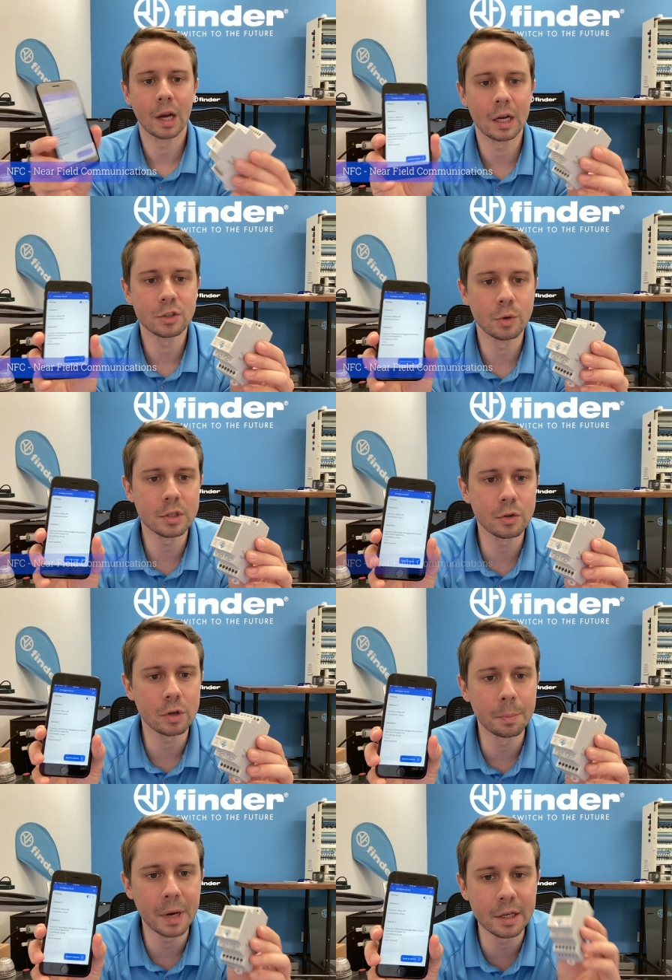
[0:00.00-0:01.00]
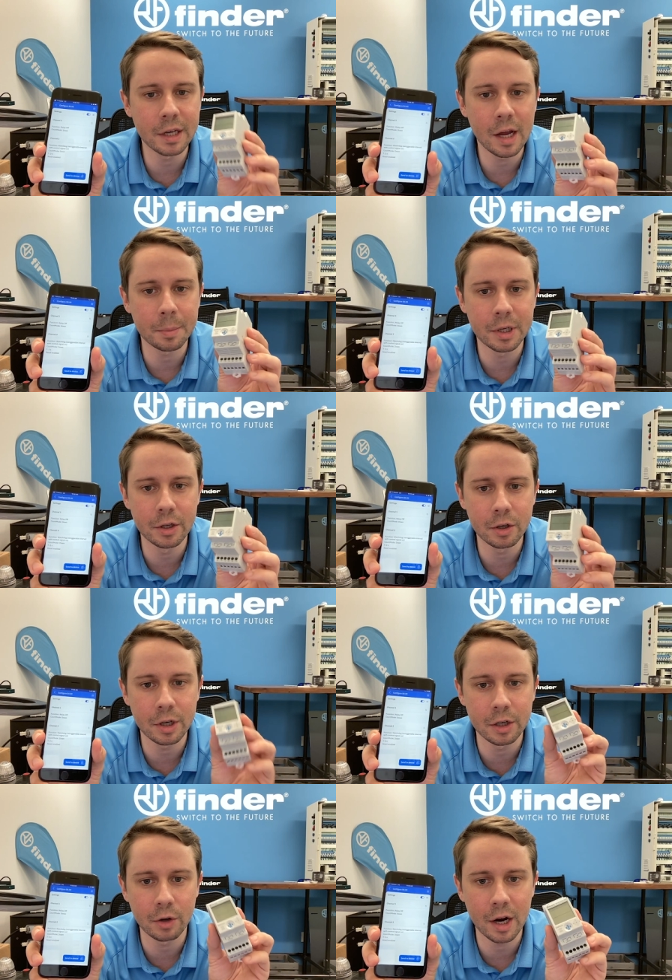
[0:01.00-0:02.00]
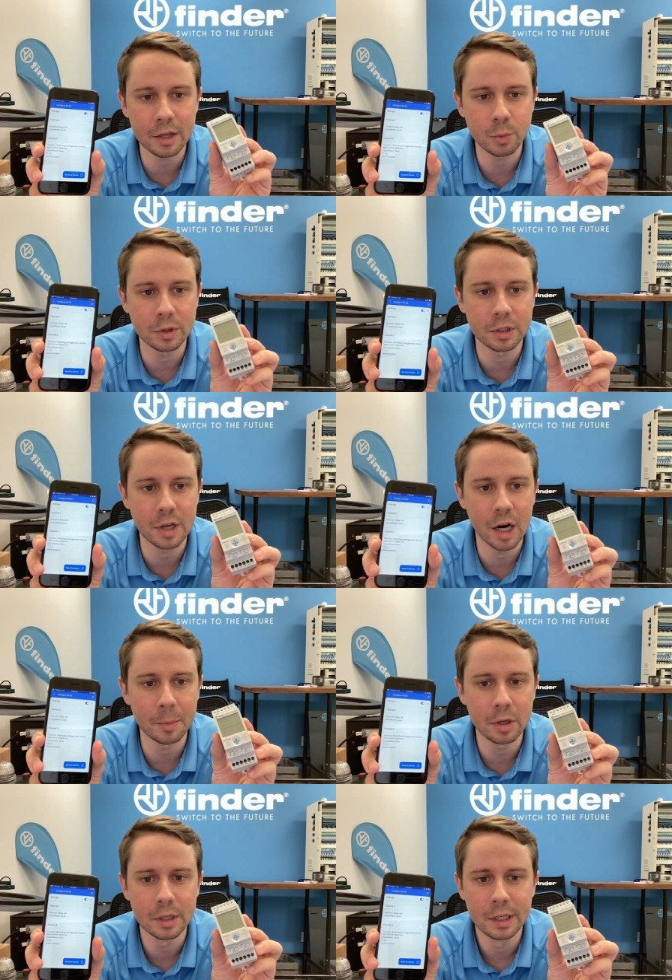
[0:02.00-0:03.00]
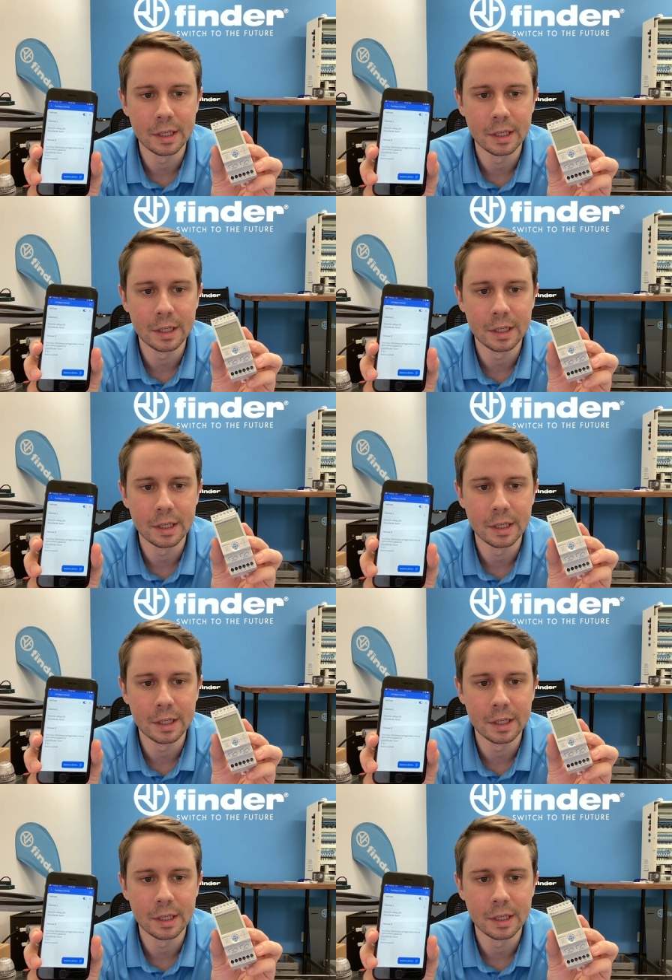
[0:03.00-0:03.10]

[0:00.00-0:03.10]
uh, so this little companion app here interacts with the timer